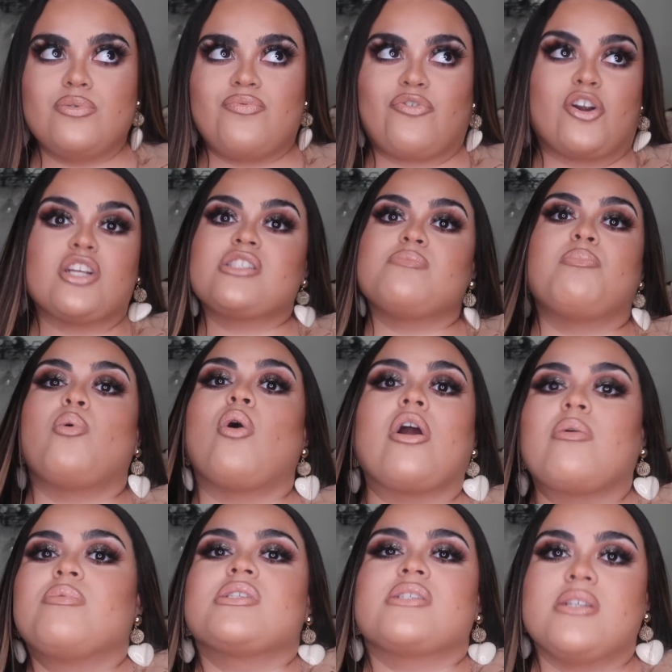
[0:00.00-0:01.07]

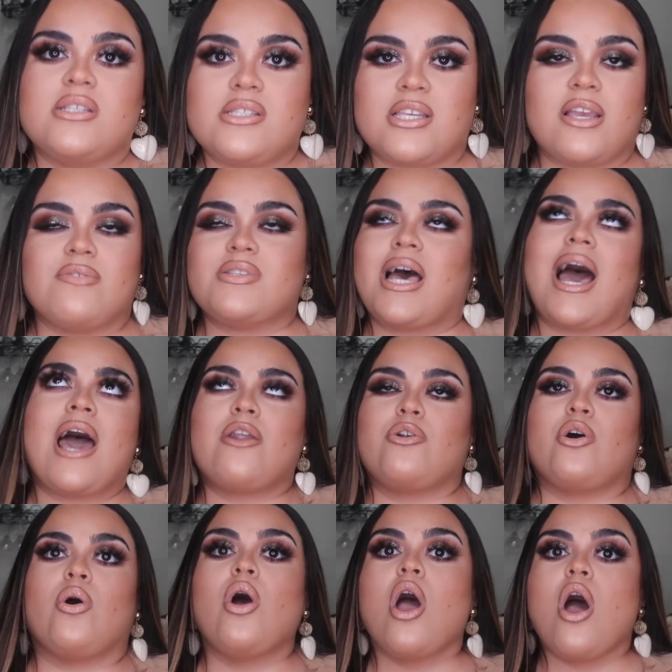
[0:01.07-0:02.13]
firstborn was conceived, I don't
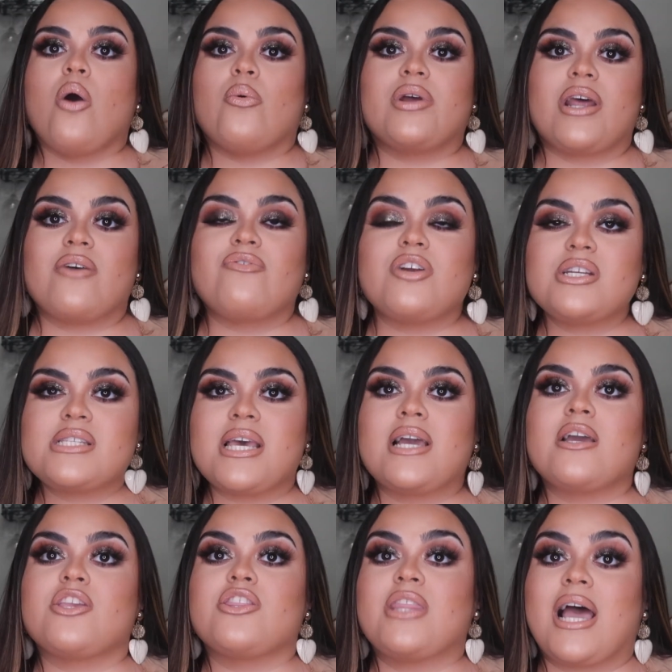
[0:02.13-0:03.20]
know, whatever is
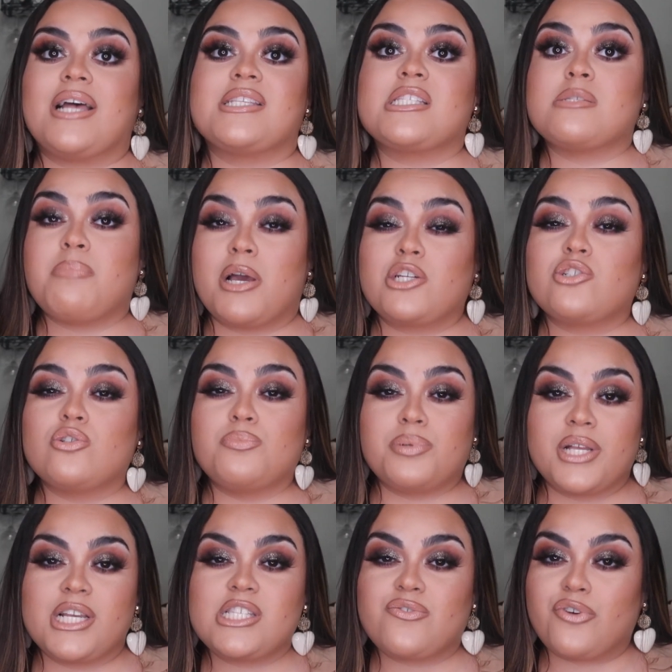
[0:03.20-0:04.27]
like that special
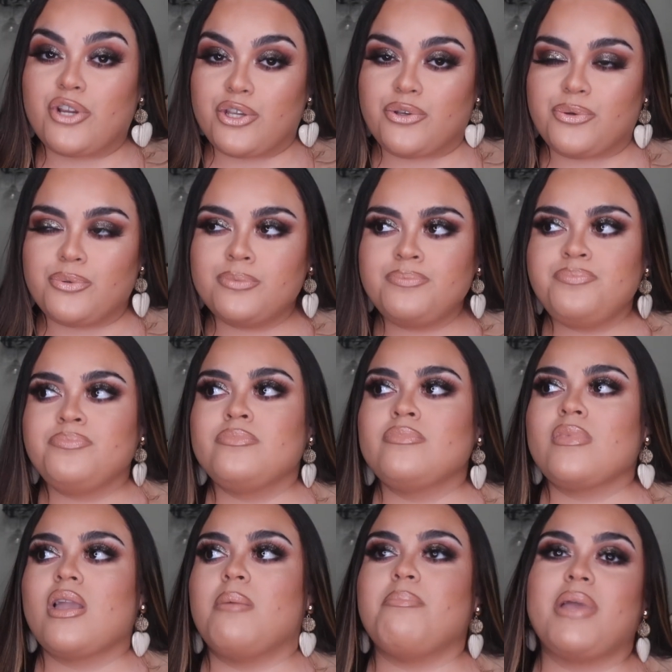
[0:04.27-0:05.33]
place for you,
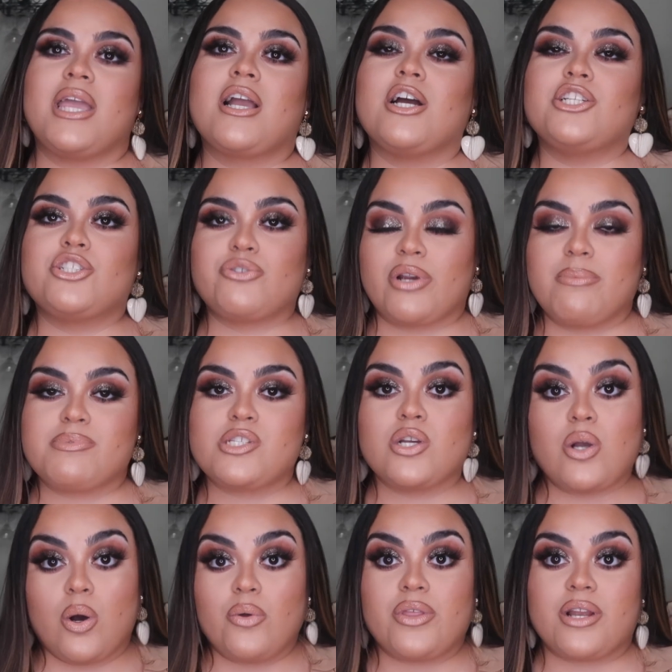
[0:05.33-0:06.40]
make a trip to
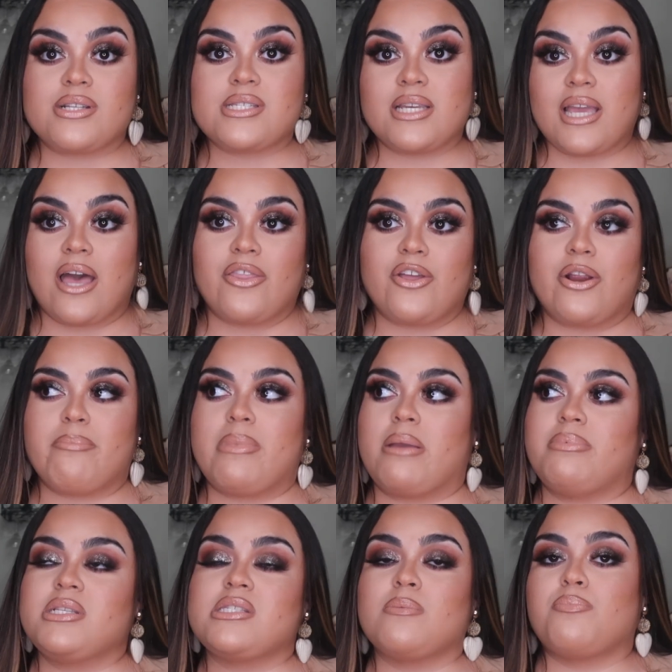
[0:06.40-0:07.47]
go there together.
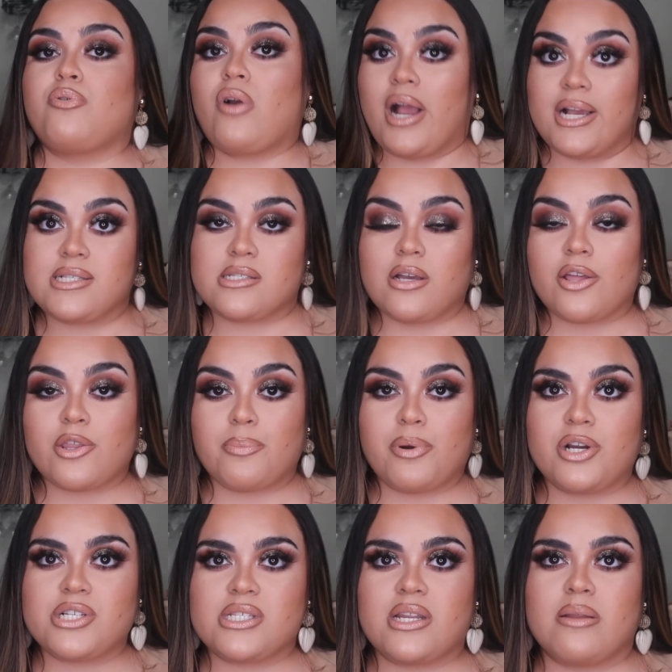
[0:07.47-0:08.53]
Maybe surprise the other
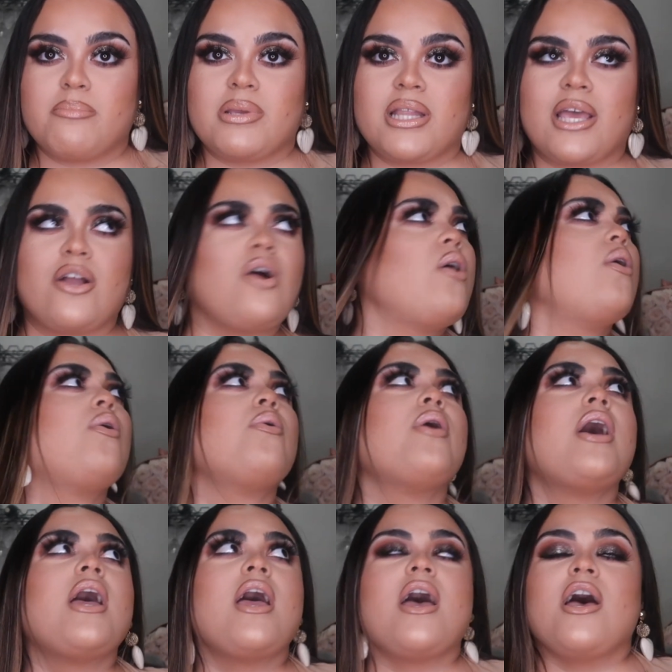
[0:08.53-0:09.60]
person and be like, oh,
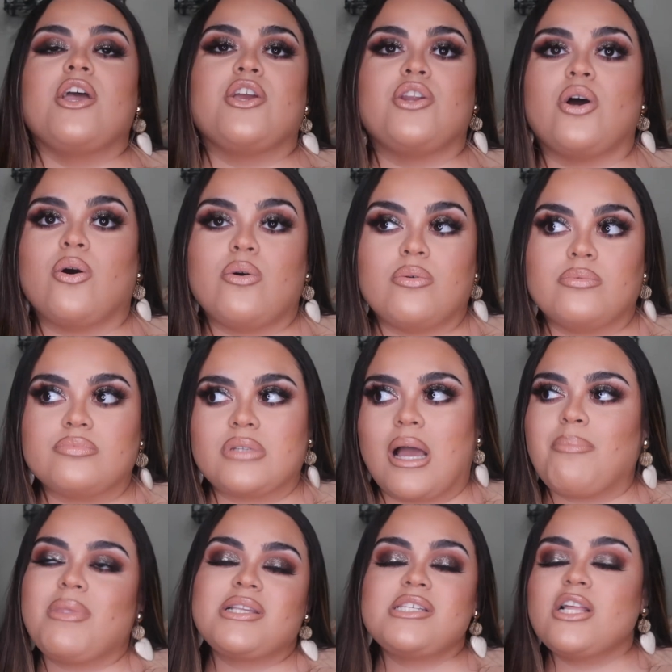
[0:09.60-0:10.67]
you know,
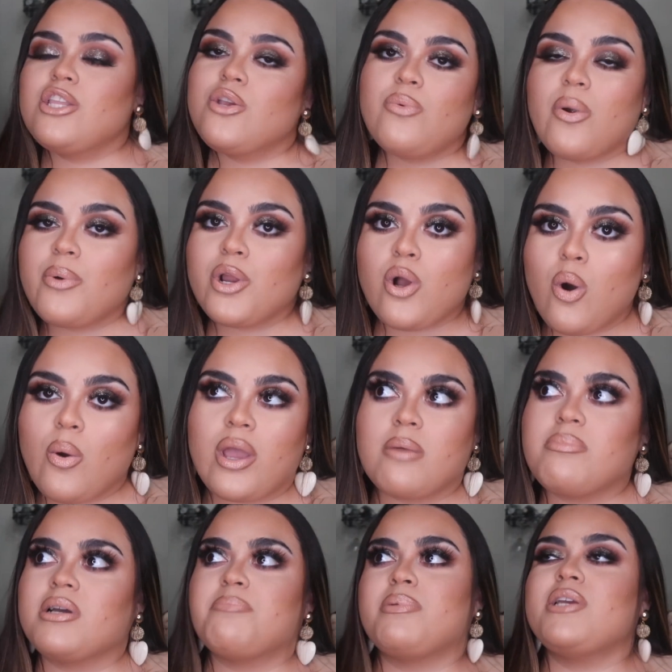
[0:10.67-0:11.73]
I'm not telling you where we're
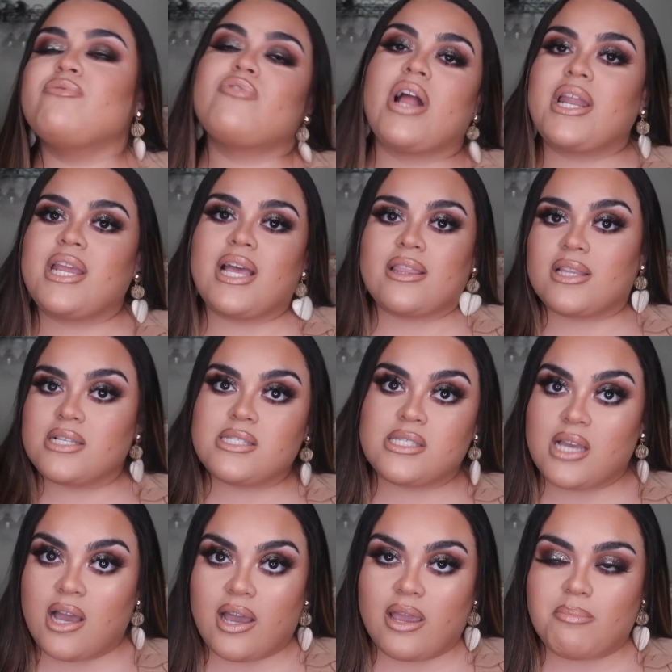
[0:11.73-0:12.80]
going, but be ready at this
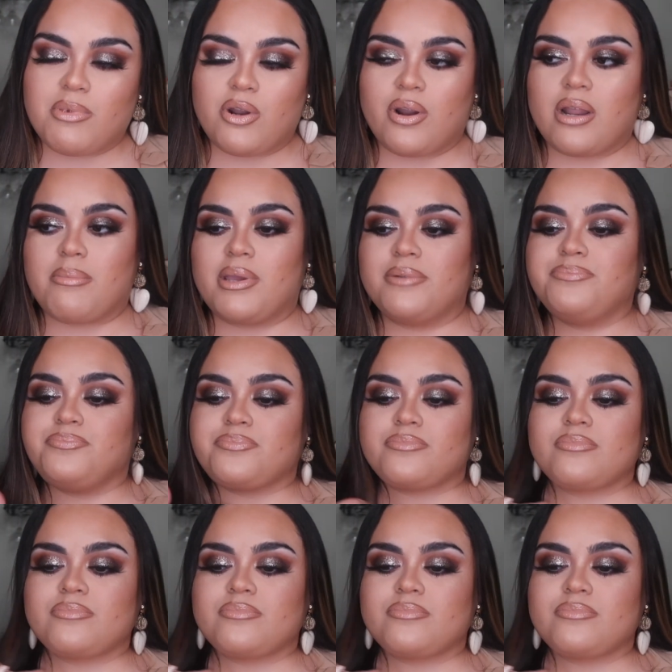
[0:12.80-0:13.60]
time, you know what I mean?